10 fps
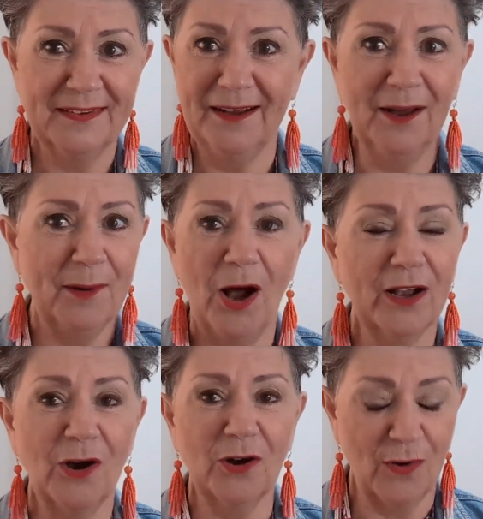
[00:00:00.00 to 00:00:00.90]
I've
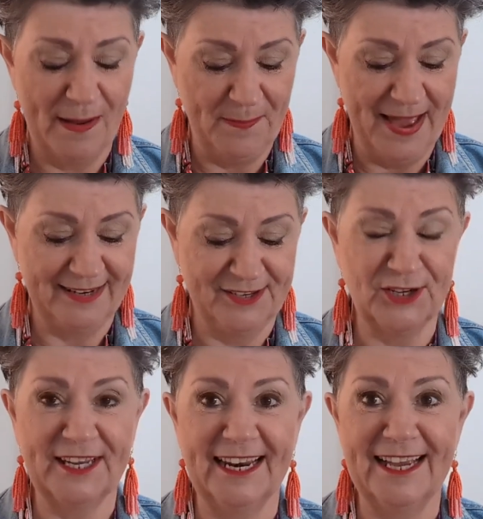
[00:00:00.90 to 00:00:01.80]
got quite bad
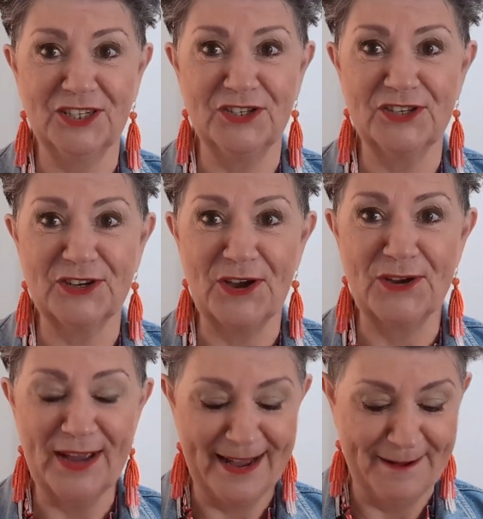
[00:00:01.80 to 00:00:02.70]
circulation, so
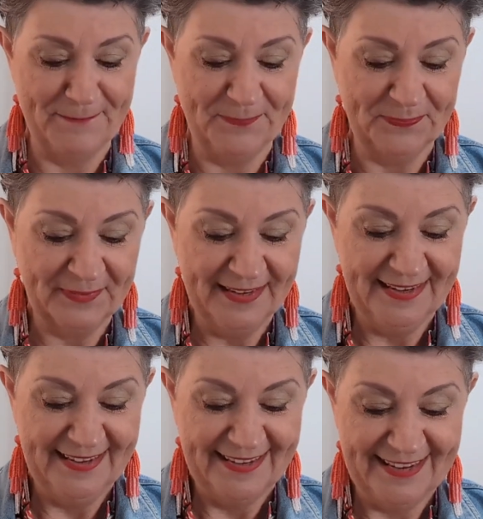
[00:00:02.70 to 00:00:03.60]

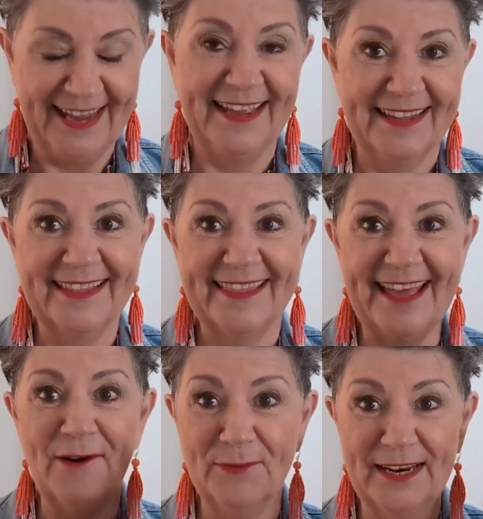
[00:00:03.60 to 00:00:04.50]
yeah,
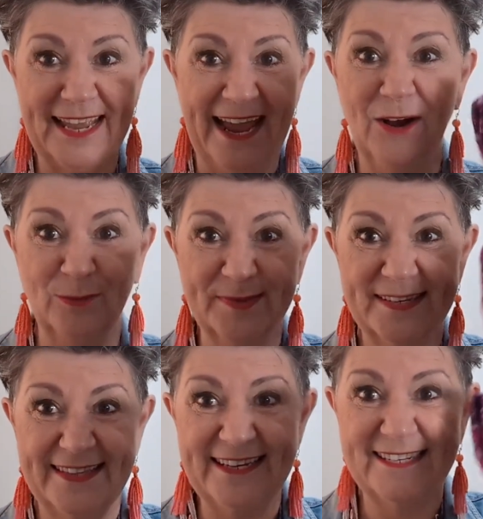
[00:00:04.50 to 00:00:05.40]
that really helps.
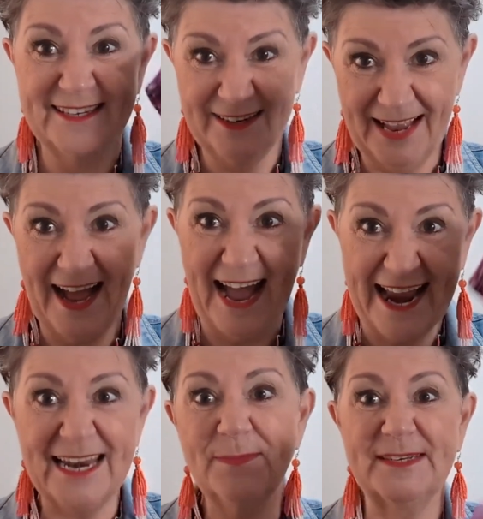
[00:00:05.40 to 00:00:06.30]
There's
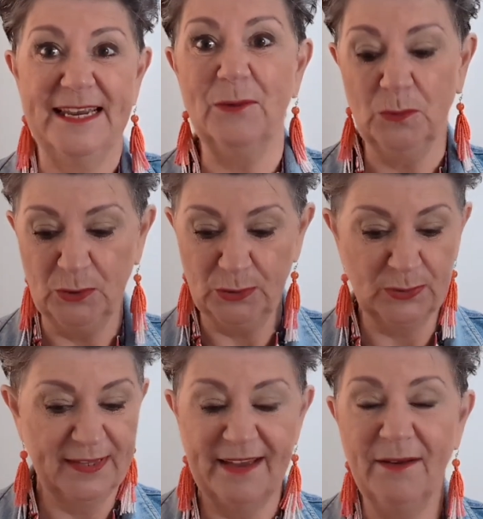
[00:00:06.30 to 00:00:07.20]
80% wool.
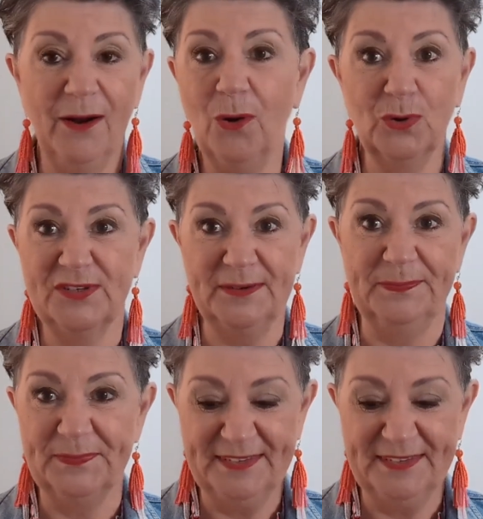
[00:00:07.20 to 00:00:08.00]
They're awesome.